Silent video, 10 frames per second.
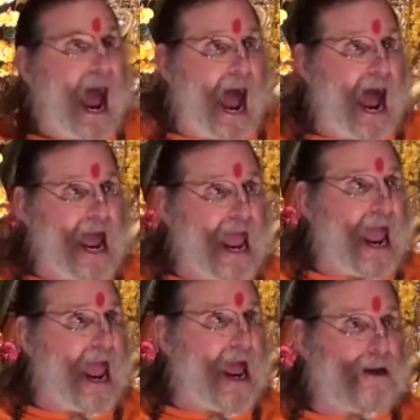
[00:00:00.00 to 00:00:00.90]
I
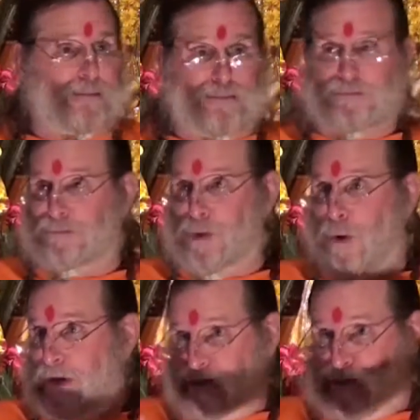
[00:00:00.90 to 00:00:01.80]
am
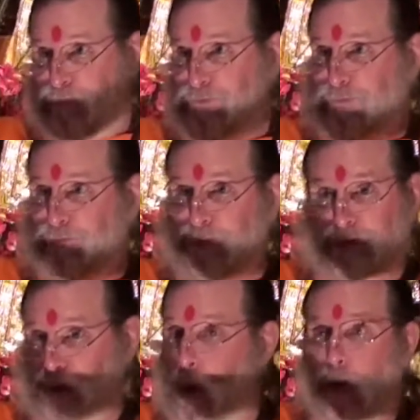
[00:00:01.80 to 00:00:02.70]
going to
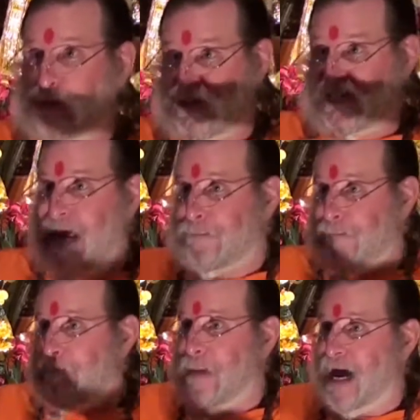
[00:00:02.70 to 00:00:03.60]
go
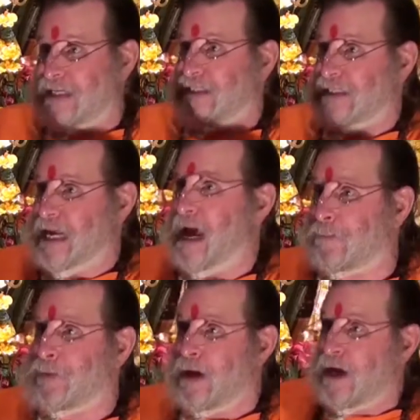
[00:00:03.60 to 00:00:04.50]
step by
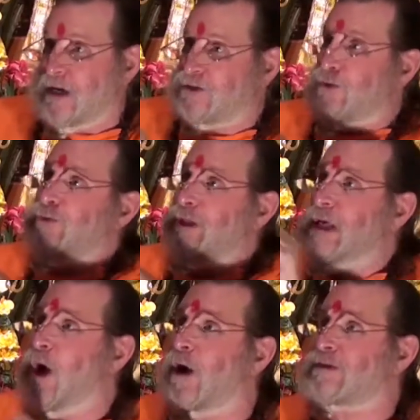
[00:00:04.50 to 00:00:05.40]
step to
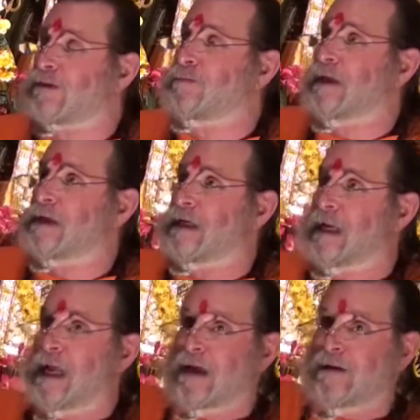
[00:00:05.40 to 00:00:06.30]
the ultimate
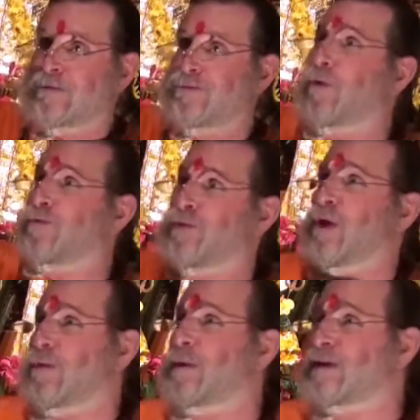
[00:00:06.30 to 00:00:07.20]

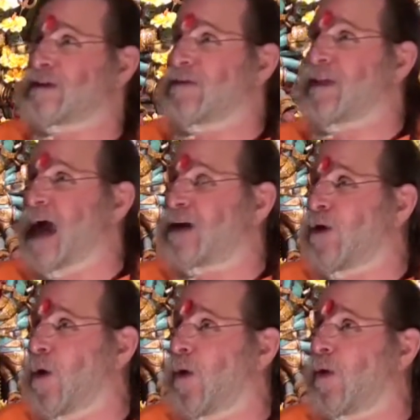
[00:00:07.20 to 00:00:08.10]
fulfillment of that
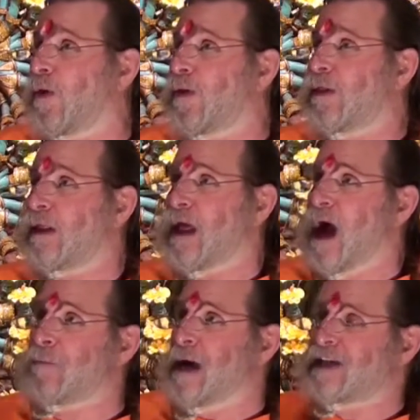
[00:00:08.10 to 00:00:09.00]
goal,
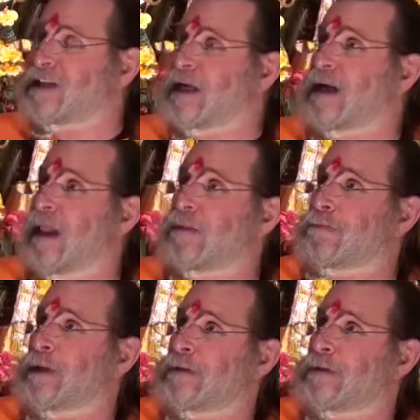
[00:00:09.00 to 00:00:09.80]
of my sankalpa.